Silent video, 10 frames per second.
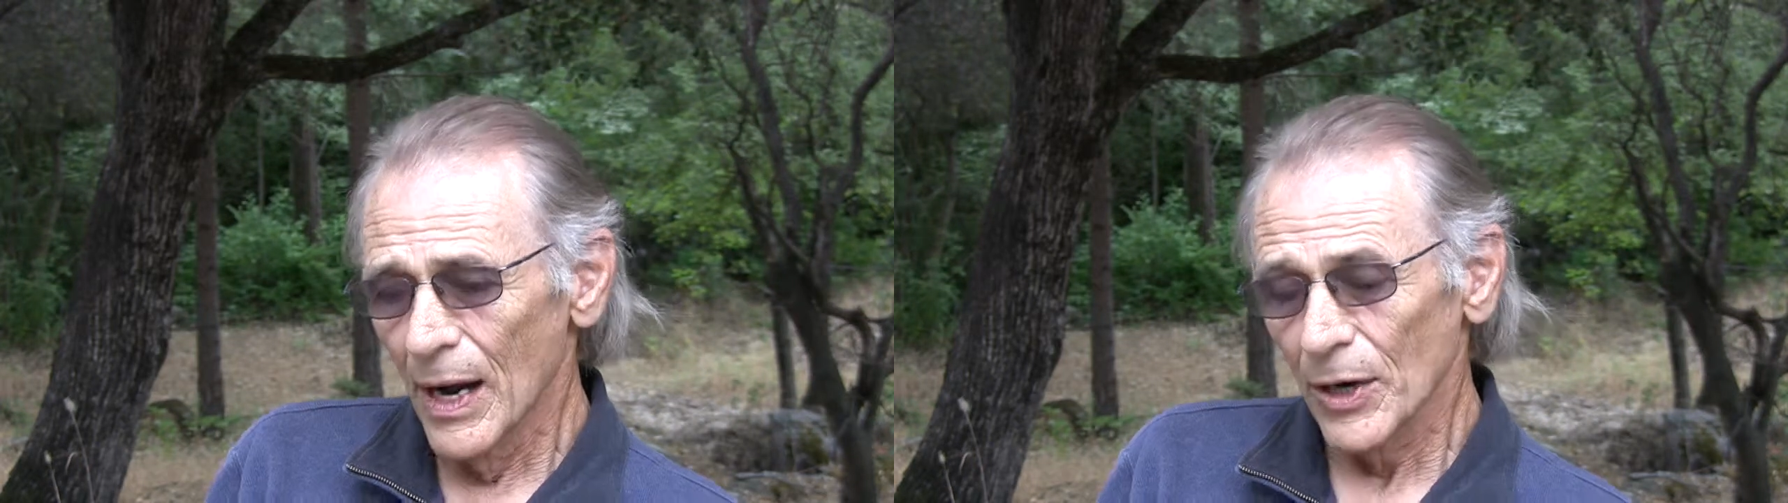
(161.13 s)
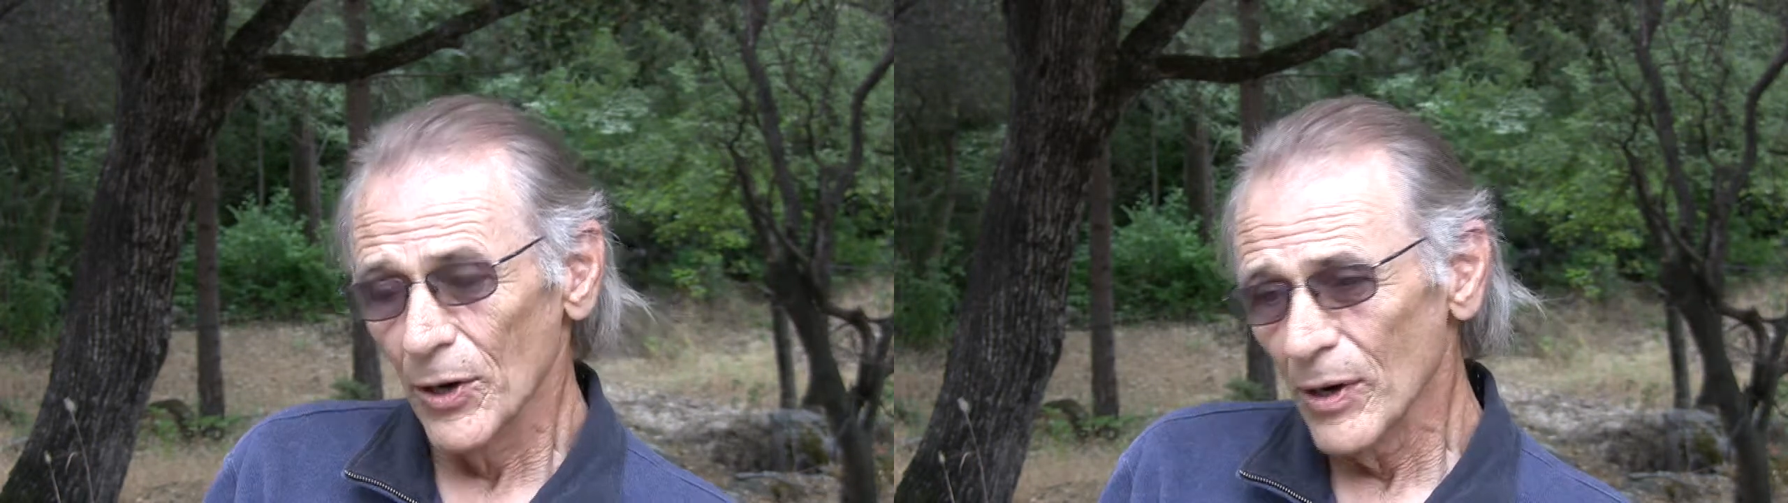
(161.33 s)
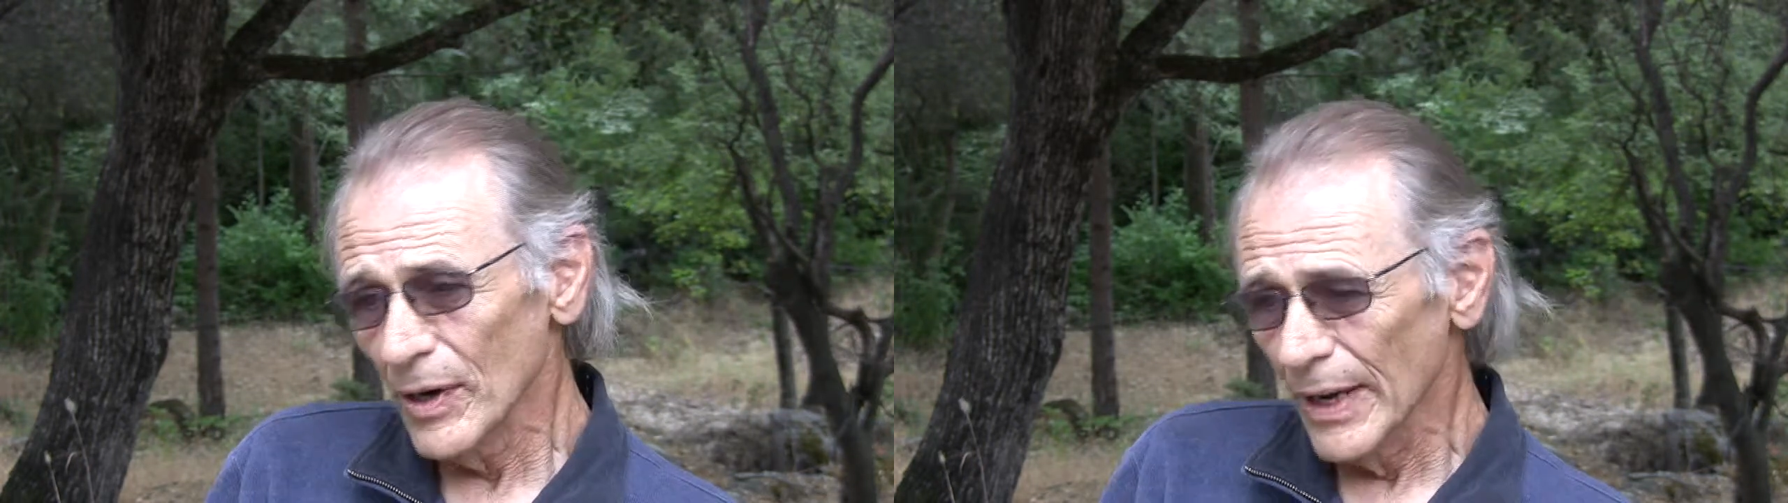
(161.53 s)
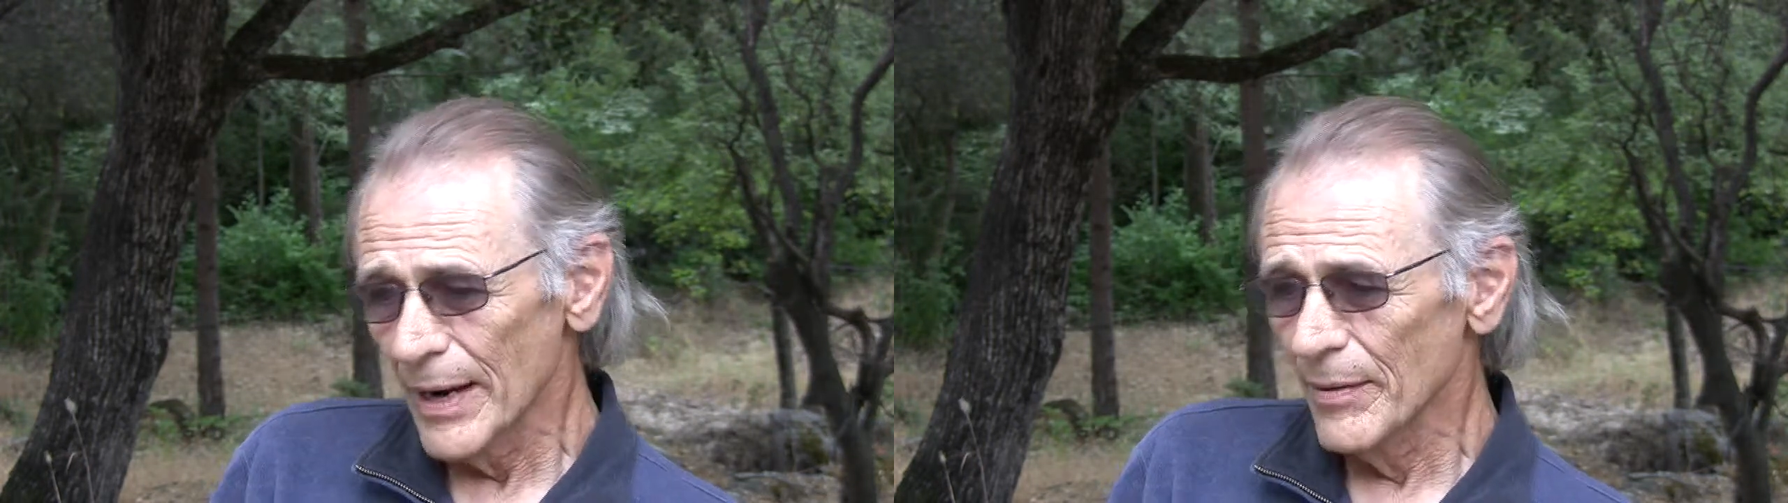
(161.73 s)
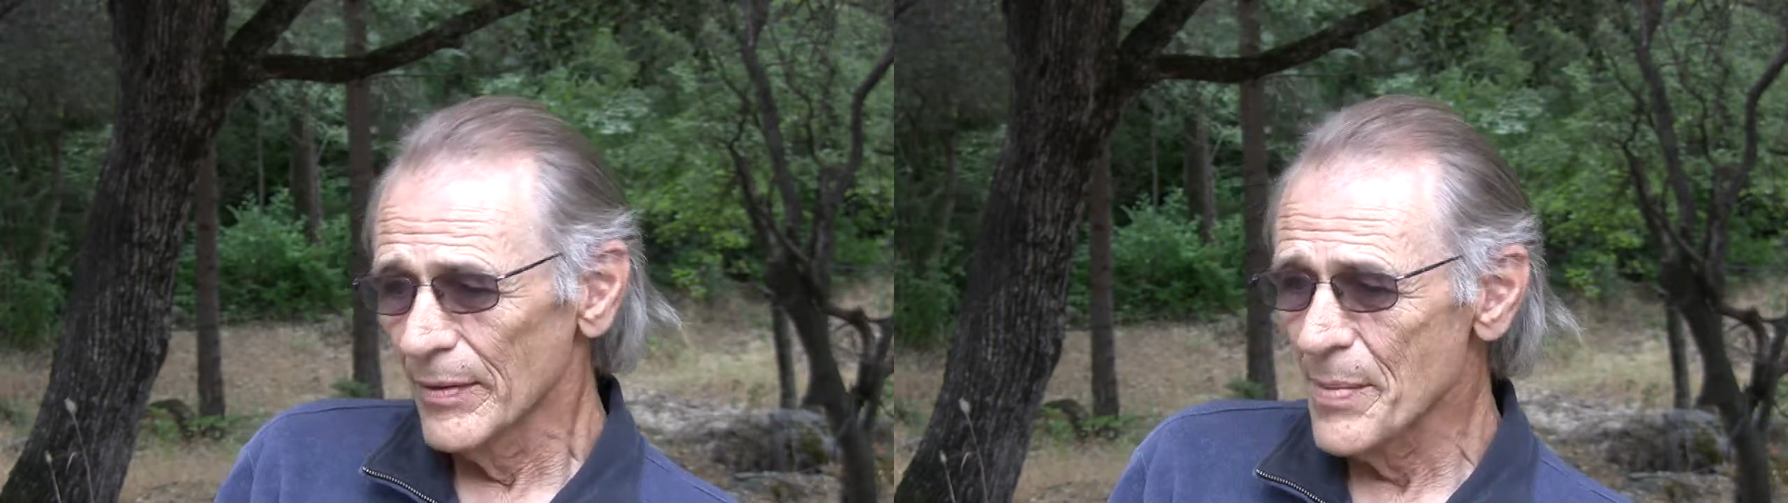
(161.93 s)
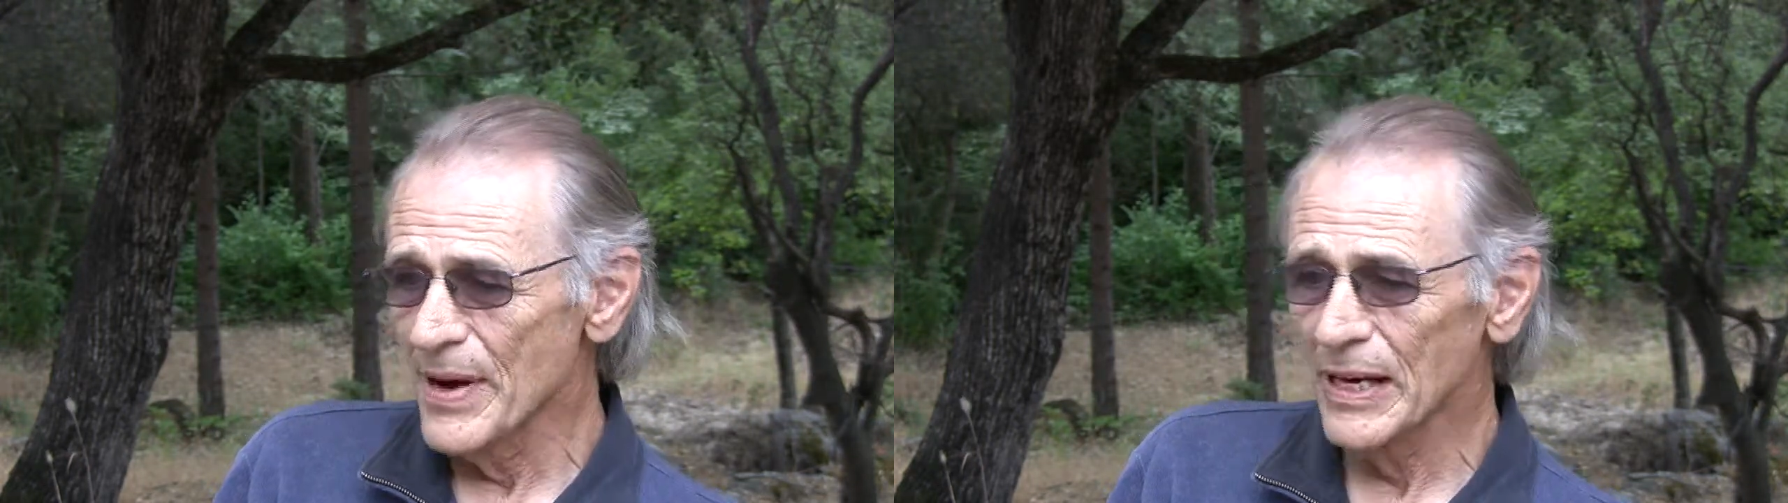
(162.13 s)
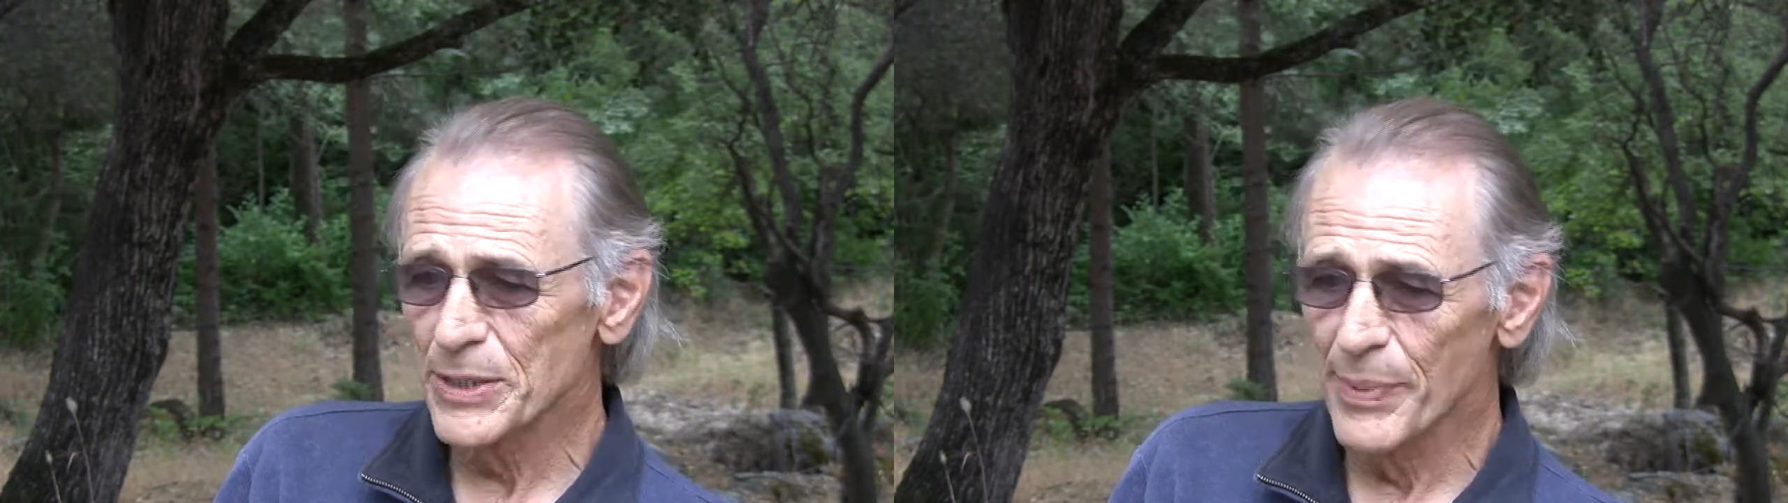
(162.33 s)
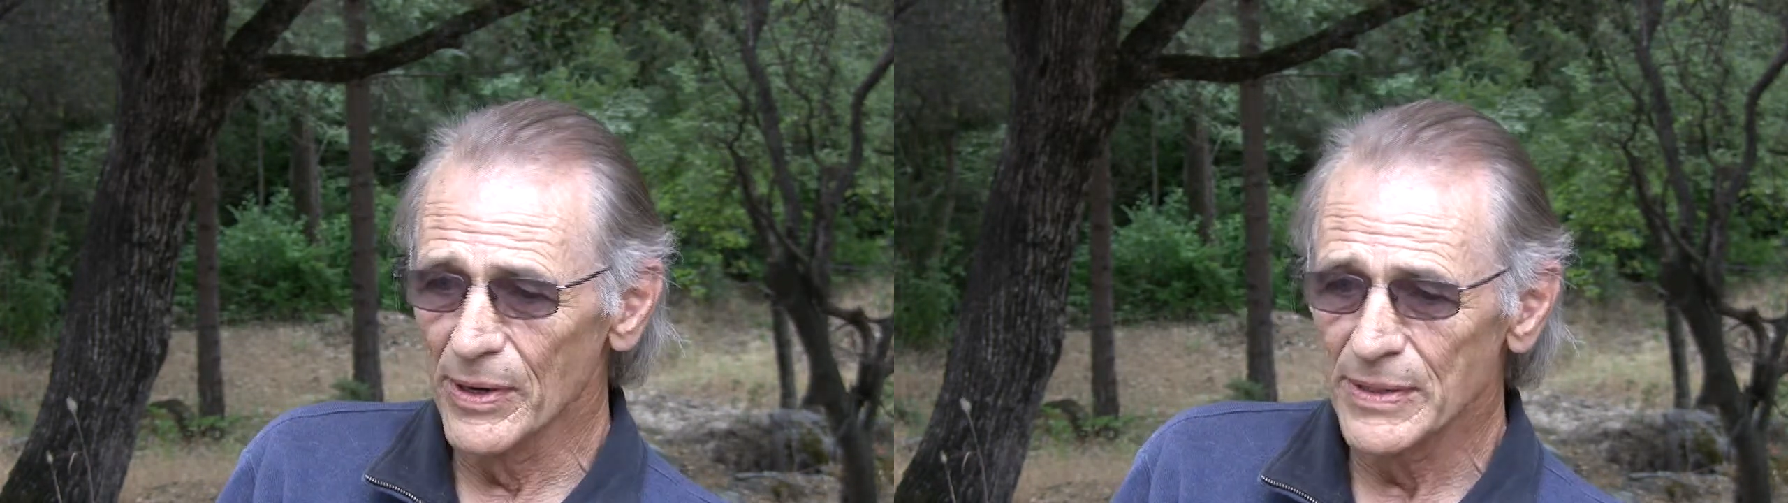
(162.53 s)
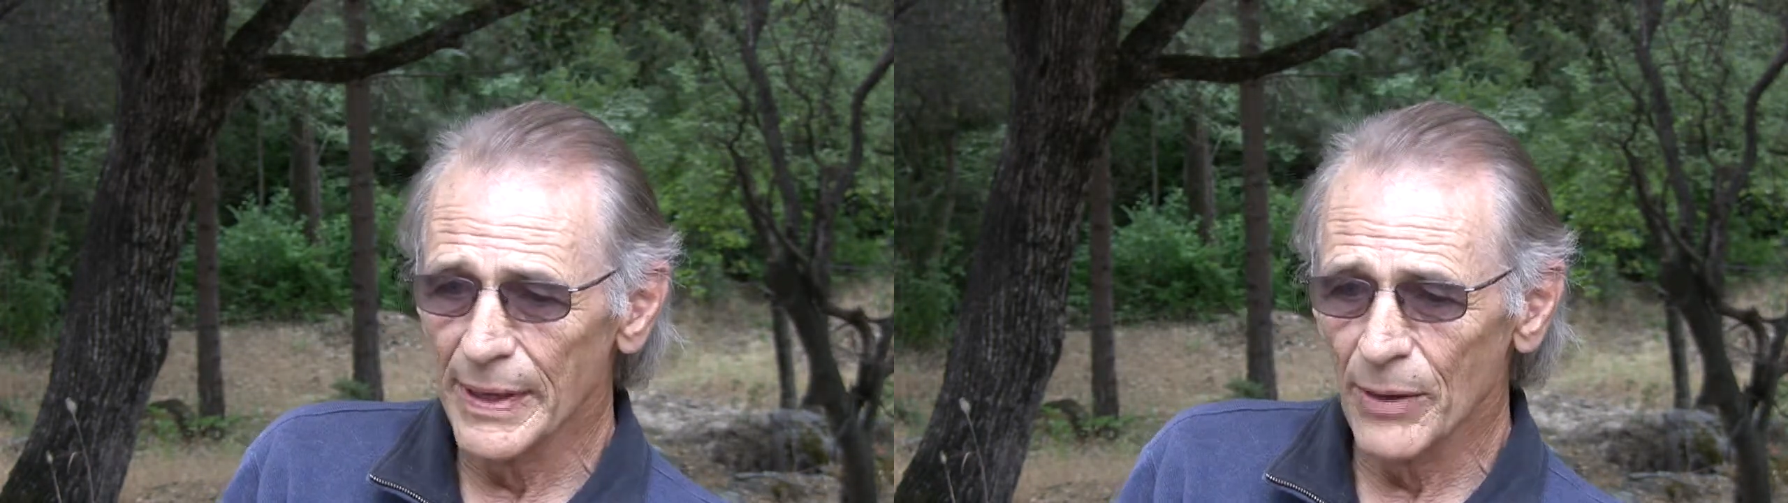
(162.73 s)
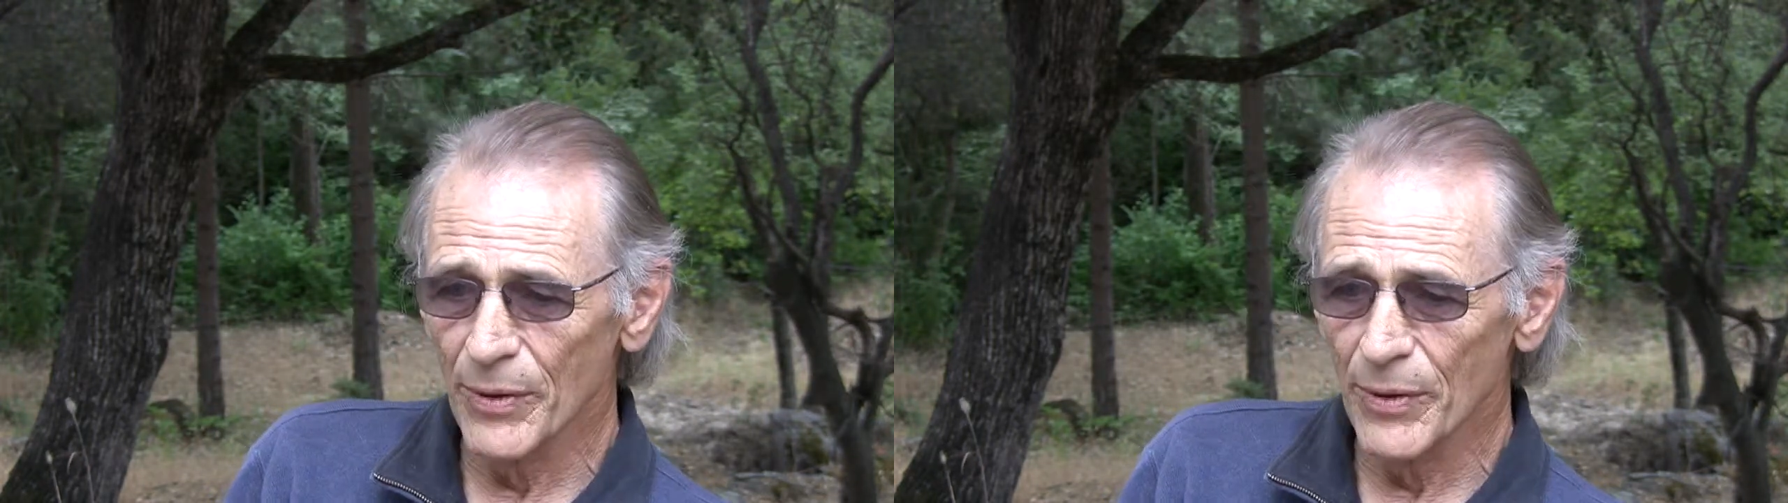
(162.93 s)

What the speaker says: Currently, we've been experiencing